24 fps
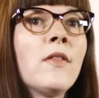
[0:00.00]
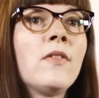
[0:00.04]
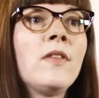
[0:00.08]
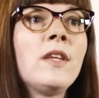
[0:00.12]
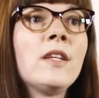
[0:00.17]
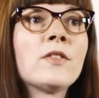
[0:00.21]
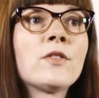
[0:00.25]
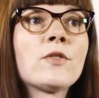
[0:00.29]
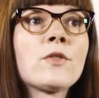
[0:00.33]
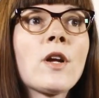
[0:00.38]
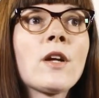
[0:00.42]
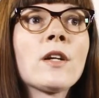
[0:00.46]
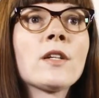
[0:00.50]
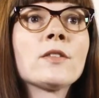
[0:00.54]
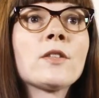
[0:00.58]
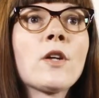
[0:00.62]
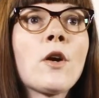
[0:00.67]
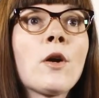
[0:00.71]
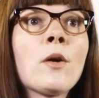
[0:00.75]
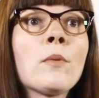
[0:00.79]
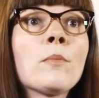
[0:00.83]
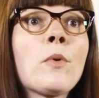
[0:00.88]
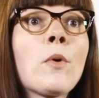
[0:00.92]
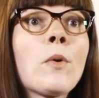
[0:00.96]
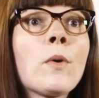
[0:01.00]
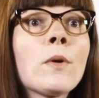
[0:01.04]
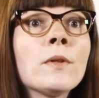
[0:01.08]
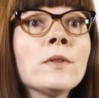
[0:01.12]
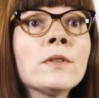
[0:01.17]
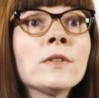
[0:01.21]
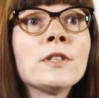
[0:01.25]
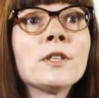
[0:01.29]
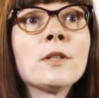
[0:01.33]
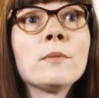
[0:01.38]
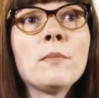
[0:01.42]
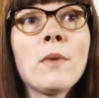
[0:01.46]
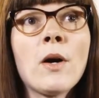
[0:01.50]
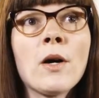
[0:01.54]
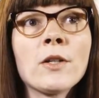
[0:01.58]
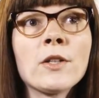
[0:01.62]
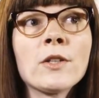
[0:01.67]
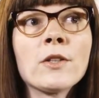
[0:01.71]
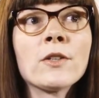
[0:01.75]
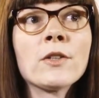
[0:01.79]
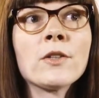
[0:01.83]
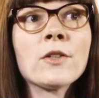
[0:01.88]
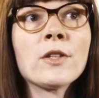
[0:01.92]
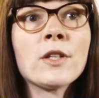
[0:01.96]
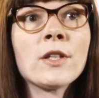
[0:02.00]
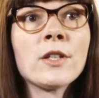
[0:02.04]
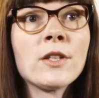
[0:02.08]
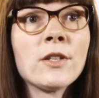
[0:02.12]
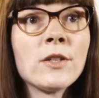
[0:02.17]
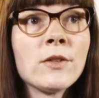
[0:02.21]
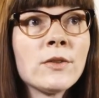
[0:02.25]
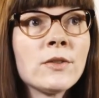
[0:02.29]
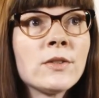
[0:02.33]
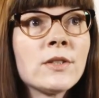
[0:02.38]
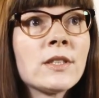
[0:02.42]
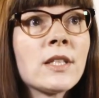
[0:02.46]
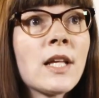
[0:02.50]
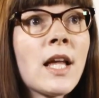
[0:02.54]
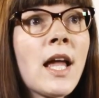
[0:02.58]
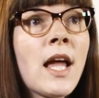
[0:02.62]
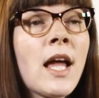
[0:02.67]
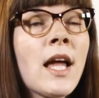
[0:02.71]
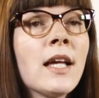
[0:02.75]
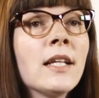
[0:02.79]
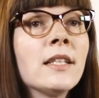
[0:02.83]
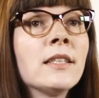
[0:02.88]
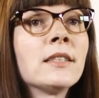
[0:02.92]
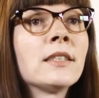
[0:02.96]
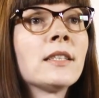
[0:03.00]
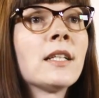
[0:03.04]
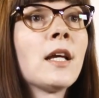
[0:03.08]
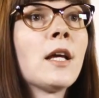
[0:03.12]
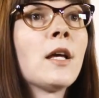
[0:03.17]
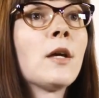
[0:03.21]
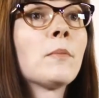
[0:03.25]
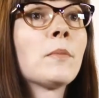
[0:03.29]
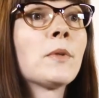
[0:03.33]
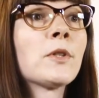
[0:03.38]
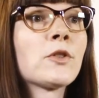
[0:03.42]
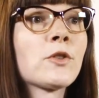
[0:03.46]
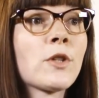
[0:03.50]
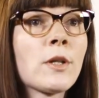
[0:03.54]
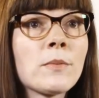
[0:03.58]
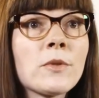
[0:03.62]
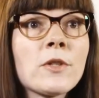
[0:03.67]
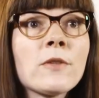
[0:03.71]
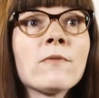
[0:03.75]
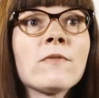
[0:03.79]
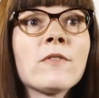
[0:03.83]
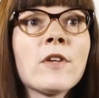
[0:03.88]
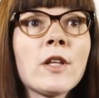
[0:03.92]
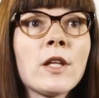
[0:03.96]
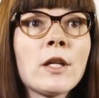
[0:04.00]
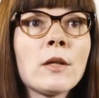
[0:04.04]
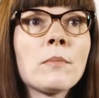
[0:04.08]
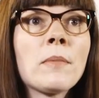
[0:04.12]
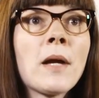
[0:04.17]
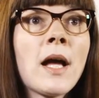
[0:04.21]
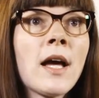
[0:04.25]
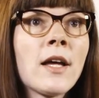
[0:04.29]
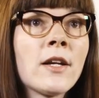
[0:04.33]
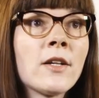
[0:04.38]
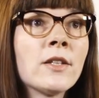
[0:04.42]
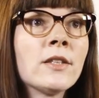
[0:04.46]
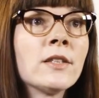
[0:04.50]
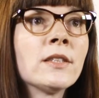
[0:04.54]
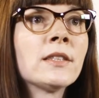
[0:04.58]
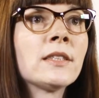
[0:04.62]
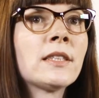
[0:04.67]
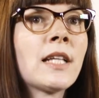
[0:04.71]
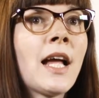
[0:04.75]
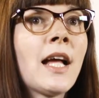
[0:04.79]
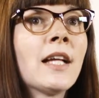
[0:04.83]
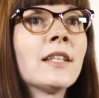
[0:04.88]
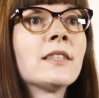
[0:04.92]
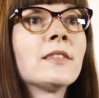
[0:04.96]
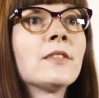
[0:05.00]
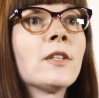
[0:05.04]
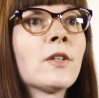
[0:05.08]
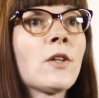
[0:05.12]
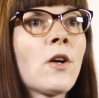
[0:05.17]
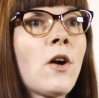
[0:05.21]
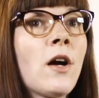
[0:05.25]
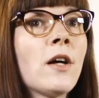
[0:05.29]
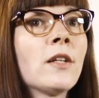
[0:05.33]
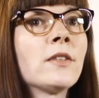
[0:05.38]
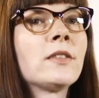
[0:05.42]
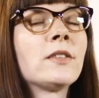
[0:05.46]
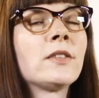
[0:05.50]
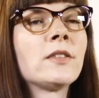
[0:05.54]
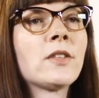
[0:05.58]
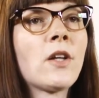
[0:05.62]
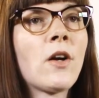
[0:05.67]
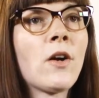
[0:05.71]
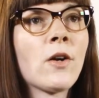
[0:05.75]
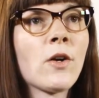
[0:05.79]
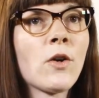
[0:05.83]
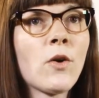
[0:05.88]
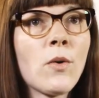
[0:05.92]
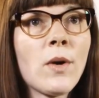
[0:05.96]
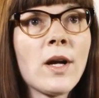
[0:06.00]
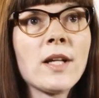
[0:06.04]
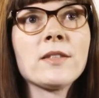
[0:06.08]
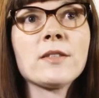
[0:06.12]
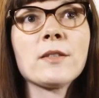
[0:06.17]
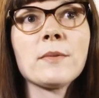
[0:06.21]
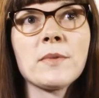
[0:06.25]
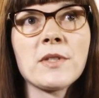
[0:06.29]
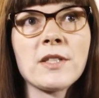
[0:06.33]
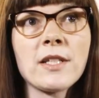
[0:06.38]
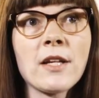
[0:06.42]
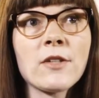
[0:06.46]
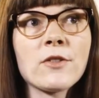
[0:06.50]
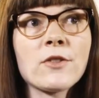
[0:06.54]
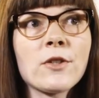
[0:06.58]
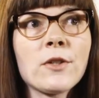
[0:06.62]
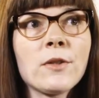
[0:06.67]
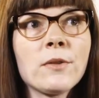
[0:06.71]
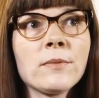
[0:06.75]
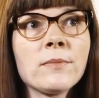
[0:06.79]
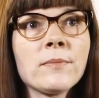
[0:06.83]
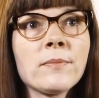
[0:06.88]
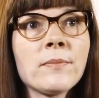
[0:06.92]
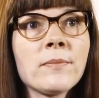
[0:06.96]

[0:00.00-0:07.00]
These drugs are important to monitor the use and prescription filling patterns, as their costs are quite substantial.